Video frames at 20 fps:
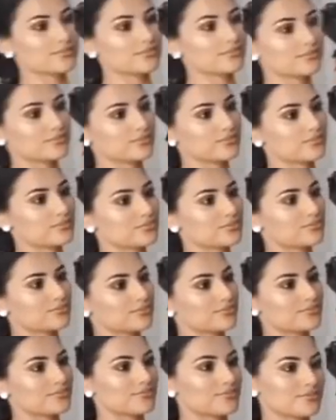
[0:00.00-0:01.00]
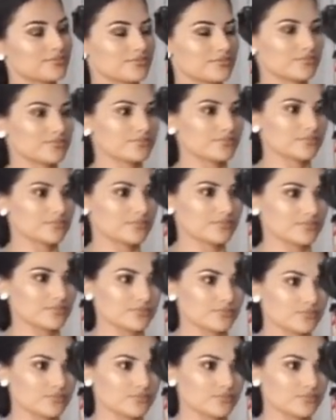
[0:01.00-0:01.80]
Nothing is said.